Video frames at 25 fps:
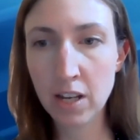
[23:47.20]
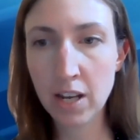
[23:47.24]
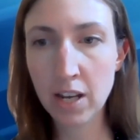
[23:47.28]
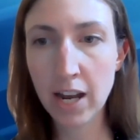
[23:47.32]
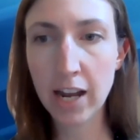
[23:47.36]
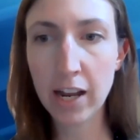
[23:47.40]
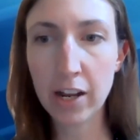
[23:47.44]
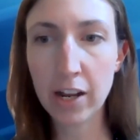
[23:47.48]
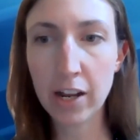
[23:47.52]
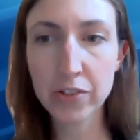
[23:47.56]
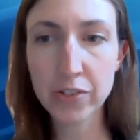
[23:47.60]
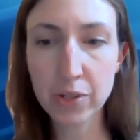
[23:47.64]

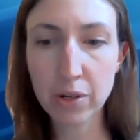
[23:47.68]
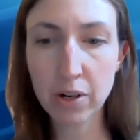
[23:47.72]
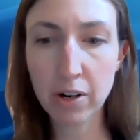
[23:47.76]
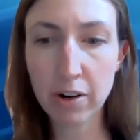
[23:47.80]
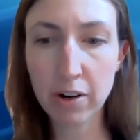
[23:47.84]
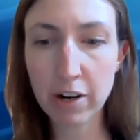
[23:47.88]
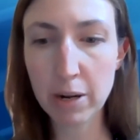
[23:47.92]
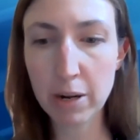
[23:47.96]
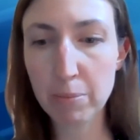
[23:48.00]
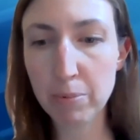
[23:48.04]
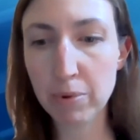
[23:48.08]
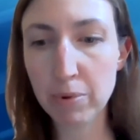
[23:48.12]
I also
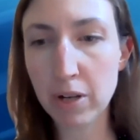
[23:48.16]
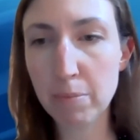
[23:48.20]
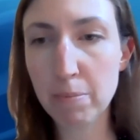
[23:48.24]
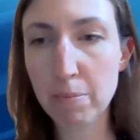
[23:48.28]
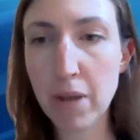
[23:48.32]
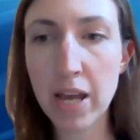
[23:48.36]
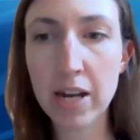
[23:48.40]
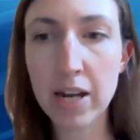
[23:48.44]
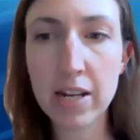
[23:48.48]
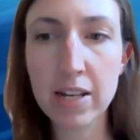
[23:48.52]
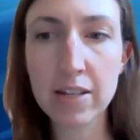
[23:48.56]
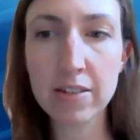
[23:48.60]
already put
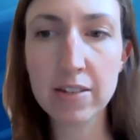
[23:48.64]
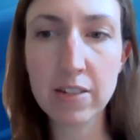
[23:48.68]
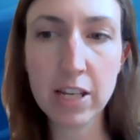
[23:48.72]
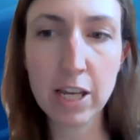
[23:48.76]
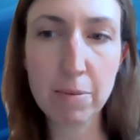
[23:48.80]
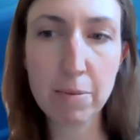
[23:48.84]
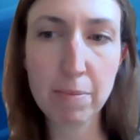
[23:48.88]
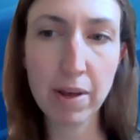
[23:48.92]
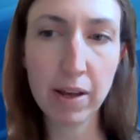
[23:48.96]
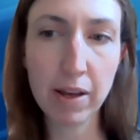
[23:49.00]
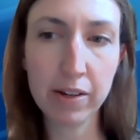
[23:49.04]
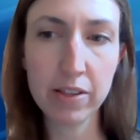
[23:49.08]
Penny's
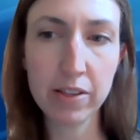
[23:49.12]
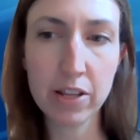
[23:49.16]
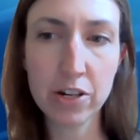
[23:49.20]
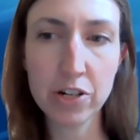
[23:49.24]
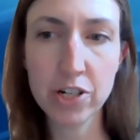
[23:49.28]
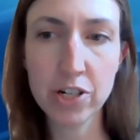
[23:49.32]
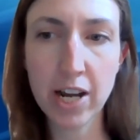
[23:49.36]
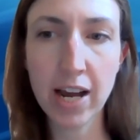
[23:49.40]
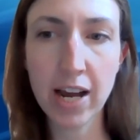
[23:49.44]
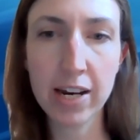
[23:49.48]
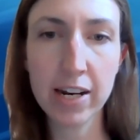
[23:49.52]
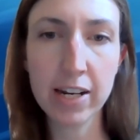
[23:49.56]
email in the
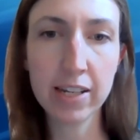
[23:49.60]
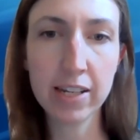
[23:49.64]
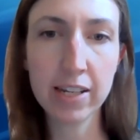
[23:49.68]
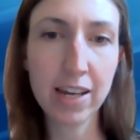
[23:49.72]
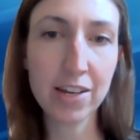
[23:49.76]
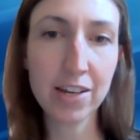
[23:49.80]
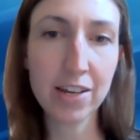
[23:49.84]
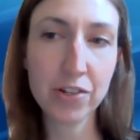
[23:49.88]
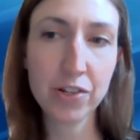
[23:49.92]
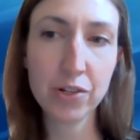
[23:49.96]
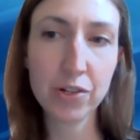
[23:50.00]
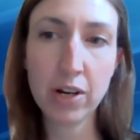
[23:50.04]
chat in
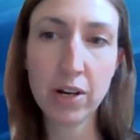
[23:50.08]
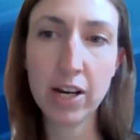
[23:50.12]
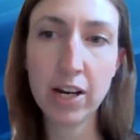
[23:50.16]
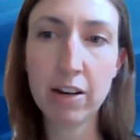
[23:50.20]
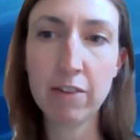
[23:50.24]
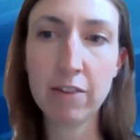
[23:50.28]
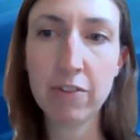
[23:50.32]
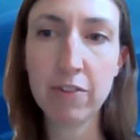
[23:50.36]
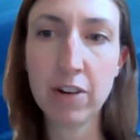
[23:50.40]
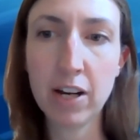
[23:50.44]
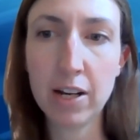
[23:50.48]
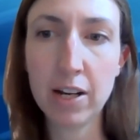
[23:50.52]
case you
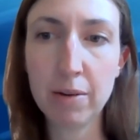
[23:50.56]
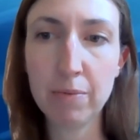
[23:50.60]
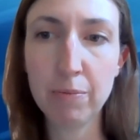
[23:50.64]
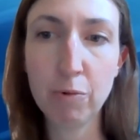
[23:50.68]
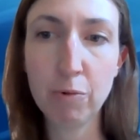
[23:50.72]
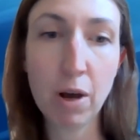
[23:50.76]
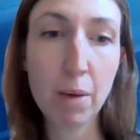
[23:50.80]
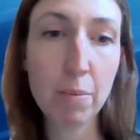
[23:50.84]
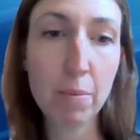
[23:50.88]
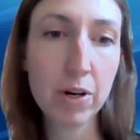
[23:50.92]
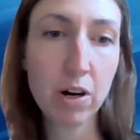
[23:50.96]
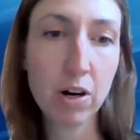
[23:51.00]
have
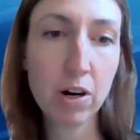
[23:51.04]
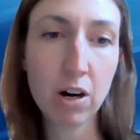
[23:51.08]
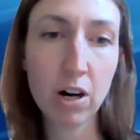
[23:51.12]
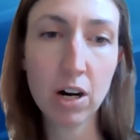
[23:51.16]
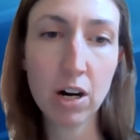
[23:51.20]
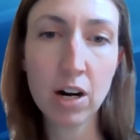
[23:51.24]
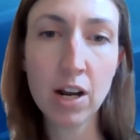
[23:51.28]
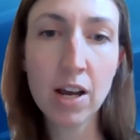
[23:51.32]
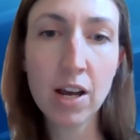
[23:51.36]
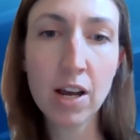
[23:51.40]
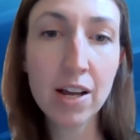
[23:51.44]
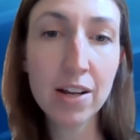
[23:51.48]

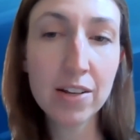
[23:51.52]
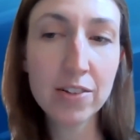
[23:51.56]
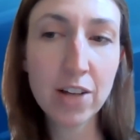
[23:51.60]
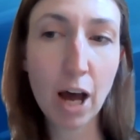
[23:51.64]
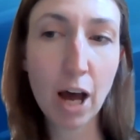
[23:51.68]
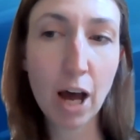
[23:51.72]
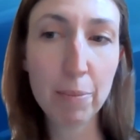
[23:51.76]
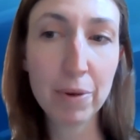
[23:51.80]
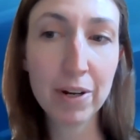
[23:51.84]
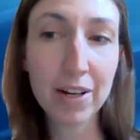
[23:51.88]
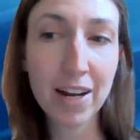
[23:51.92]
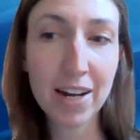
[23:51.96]
webinar
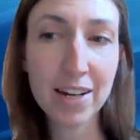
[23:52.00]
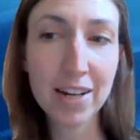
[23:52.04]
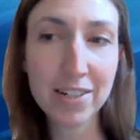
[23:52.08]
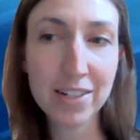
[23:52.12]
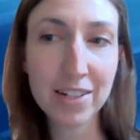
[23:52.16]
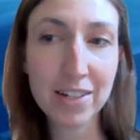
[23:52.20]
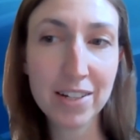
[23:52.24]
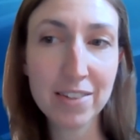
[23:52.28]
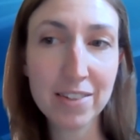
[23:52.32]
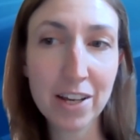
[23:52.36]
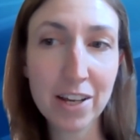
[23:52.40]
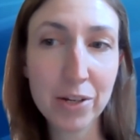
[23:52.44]
topic
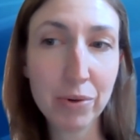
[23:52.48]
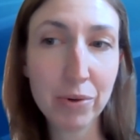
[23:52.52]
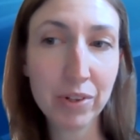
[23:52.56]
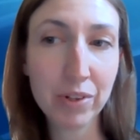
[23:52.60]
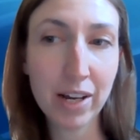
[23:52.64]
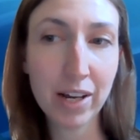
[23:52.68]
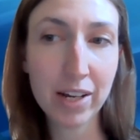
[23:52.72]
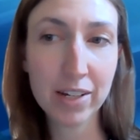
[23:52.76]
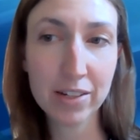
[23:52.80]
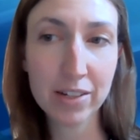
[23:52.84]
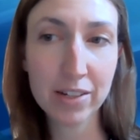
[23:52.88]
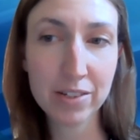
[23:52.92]
ideas that you would
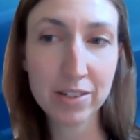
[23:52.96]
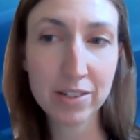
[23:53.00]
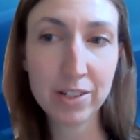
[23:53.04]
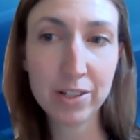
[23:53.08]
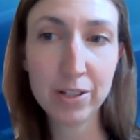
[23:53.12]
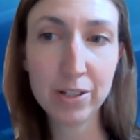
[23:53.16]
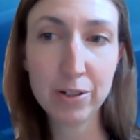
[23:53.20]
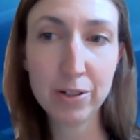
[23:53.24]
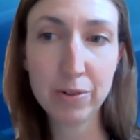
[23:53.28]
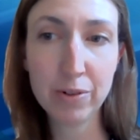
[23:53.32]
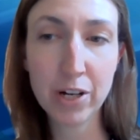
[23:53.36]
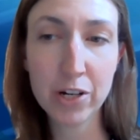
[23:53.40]
like us
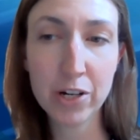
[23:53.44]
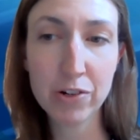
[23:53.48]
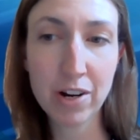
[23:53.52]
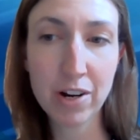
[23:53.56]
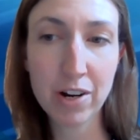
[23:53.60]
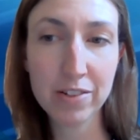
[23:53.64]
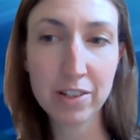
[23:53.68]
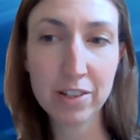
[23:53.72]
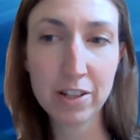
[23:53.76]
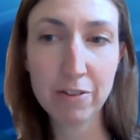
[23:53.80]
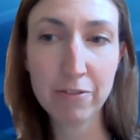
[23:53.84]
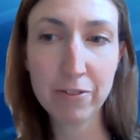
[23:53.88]
to
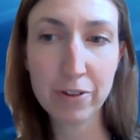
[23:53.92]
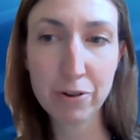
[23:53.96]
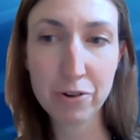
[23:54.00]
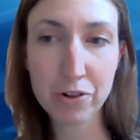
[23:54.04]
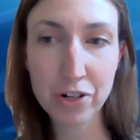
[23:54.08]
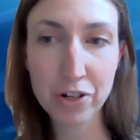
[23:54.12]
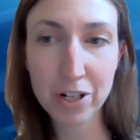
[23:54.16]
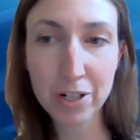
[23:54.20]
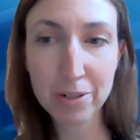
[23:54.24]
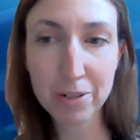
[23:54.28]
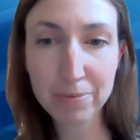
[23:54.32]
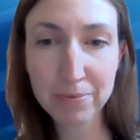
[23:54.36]
address in the
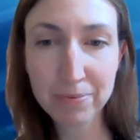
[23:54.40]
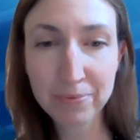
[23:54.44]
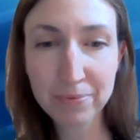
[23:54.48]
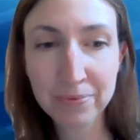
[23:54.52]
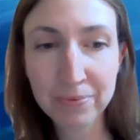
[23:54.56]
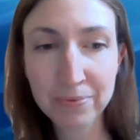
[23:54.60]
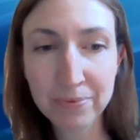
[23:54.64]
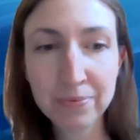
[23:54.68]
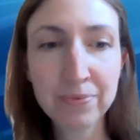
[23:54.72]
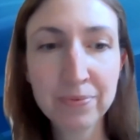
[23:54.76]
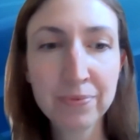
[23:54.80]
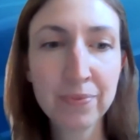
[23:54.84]
future.
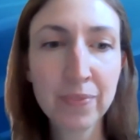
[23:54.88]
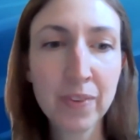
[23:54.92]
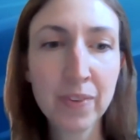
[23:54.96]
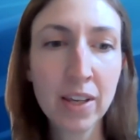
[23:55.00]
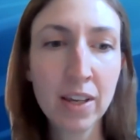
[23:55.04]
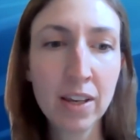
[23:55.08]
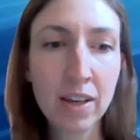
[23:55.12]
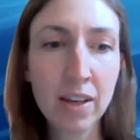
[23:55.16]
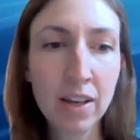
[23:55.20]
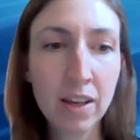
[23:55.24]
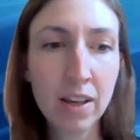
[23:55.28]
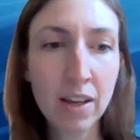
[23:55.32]

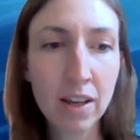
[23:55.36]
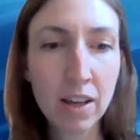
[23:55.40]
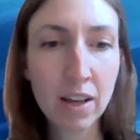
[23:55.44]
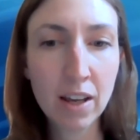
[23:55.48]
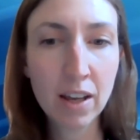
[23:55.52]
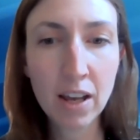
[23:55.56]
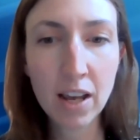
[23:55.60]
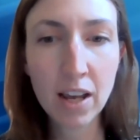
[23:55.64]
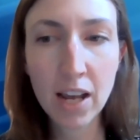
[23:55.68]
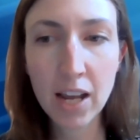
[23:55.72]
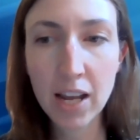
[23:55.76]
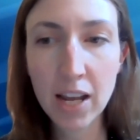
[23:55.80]

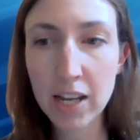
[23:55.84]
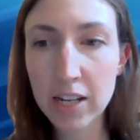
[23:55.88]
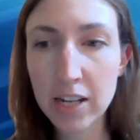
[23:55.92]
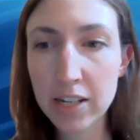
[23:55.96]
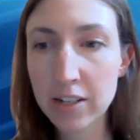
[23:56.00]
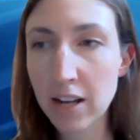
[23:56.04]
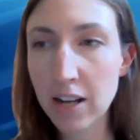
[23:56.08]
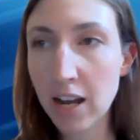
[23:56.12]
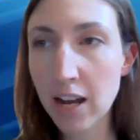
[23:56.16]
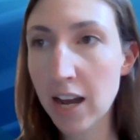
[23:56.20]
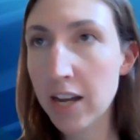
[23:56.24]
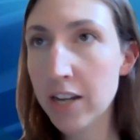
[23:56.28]

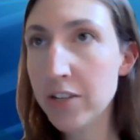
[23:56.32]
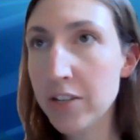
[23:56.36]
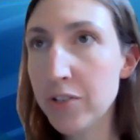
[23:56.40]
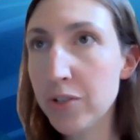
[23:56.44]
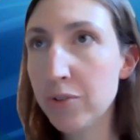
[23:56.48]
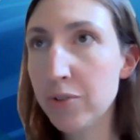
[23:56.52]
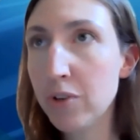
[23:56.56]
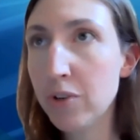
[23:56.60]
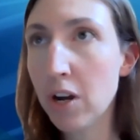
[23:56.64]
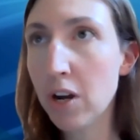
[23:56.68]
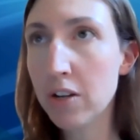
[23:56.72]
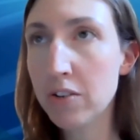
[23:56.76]
And I
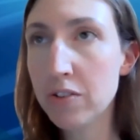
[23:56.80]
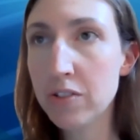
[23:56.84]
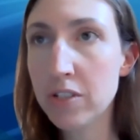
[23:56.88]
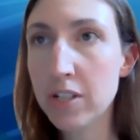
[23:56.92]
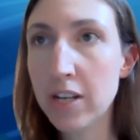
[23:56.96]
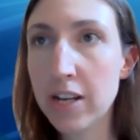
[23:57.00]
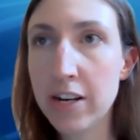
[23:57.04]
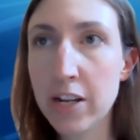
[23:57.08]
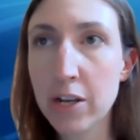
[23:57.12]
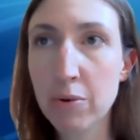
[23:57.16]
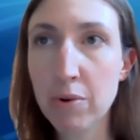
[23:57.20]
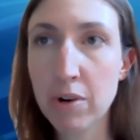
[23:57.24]
do not see
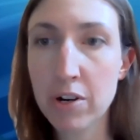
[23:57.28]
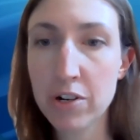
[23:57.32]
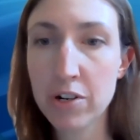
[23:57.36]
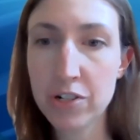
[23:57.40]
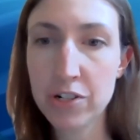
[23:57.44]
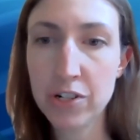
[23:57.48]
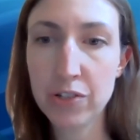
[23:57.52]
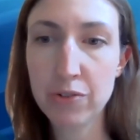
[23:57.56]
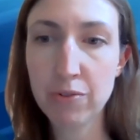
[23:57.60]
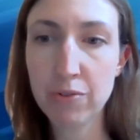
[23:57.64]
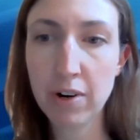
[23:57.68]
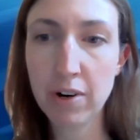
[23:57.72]
any
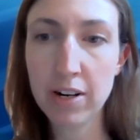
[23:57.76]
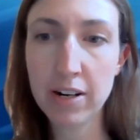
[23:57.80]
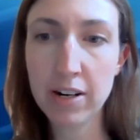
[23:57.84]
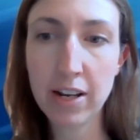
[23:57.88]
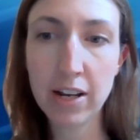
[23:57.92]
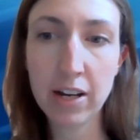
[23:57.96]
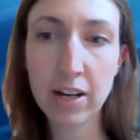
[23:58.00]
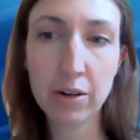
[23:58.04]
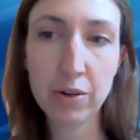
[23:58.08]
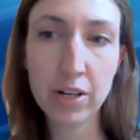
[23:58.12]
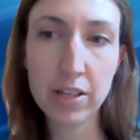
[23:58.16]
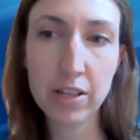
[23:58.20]
questions right
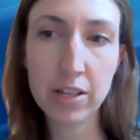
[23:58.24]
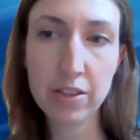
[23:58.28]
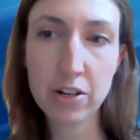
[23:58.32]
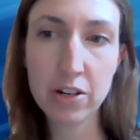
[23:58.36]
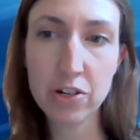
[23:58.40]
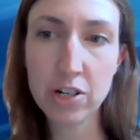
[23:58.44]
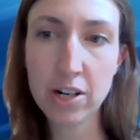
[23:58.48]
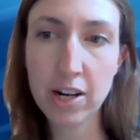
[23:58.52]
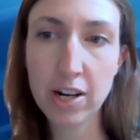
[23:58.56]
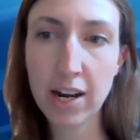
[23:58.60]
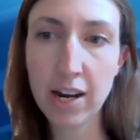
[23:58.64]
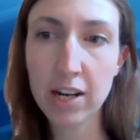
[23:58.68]
now in the
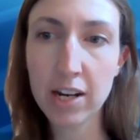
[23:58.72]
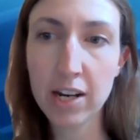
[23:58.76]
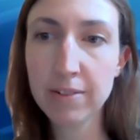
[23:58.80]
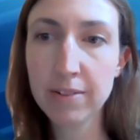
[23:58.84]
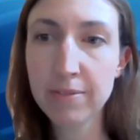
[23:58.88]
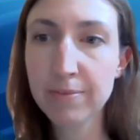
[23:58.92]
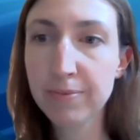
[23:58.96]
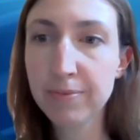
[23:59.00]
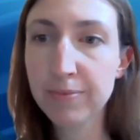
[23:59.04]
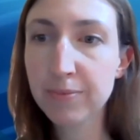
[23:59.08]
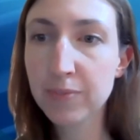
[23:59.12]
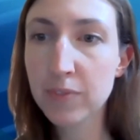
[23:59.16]
chat.
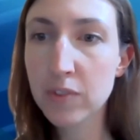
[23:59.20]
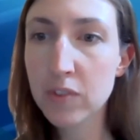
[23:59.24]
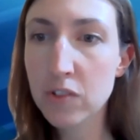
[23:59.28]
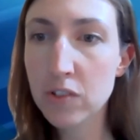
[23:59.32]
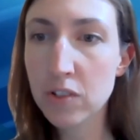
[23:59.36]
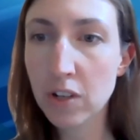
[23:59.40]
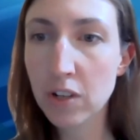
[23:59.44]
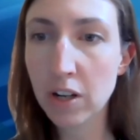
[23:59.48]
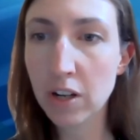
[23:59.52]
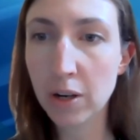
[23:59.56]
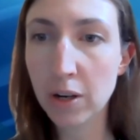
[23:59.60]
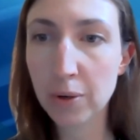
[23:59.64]

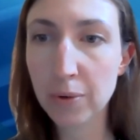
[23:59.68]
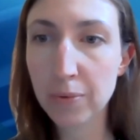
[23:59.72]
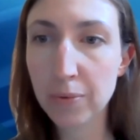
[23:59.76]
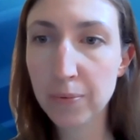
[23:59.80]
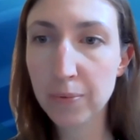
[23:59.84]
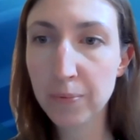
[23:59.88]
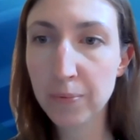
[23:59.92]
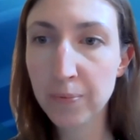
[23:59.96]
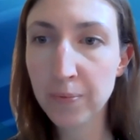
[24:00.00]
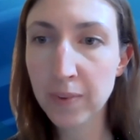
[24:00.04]
So